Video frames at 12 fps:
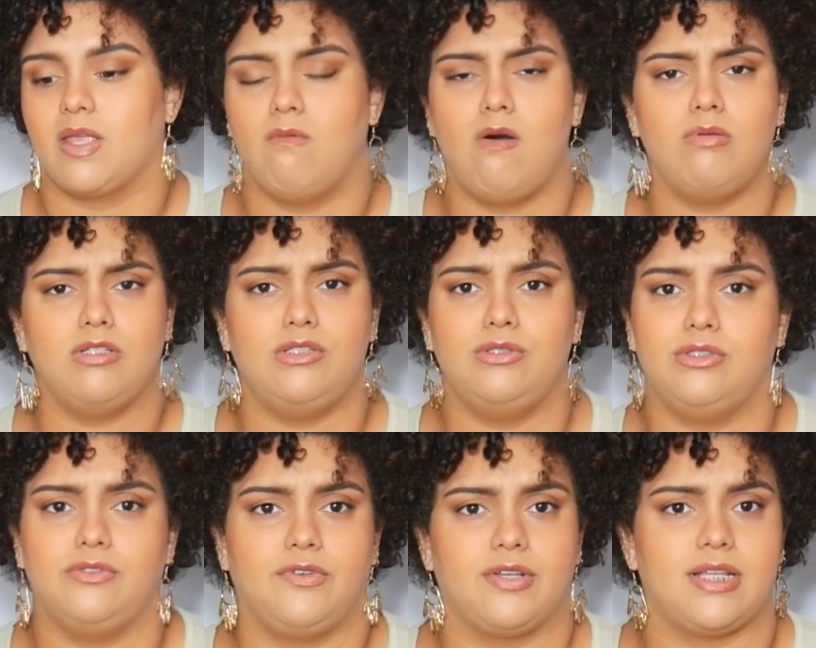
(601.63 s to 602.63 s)
what would you
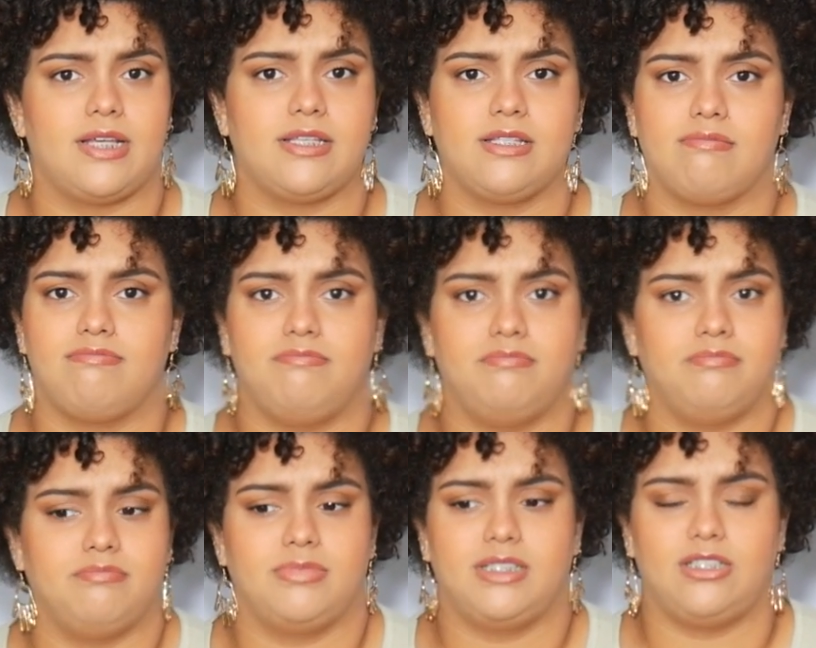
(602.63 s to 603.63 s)
do for this?
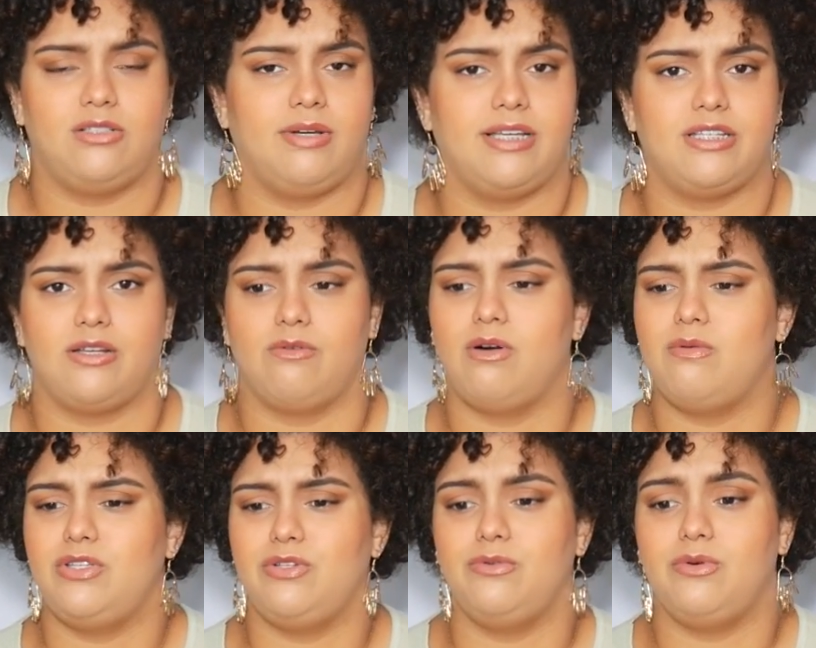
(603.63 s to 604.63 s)
situation, what
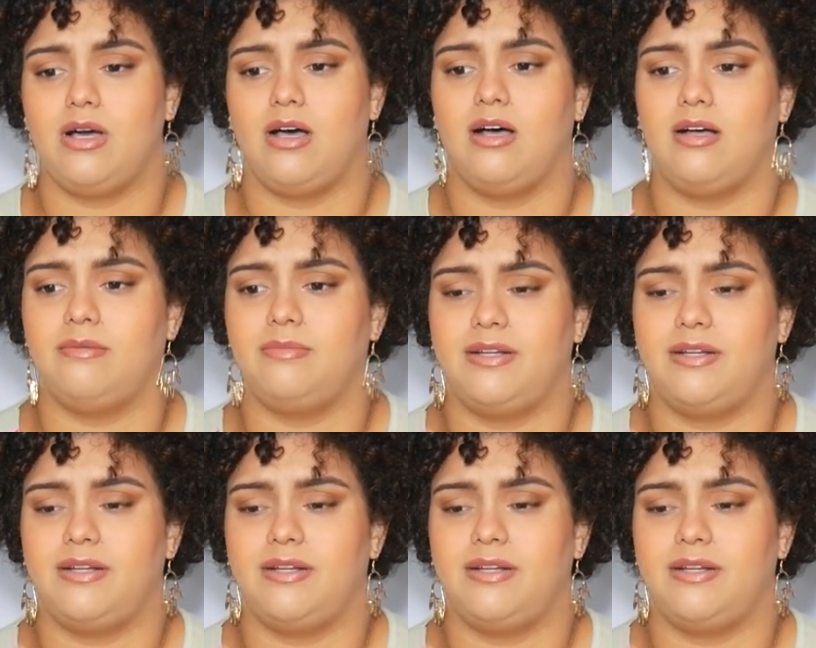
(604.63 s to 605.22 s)
would you um,